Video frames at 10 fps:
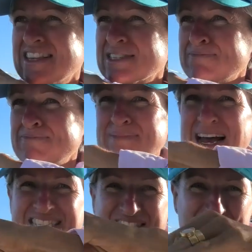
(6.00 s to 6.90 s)
this
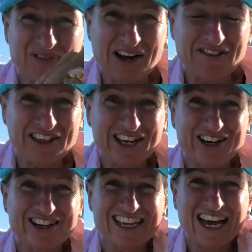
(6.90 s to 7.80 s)
massive reef that
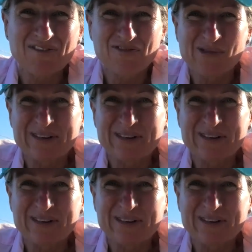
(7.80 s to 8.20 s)
goes out from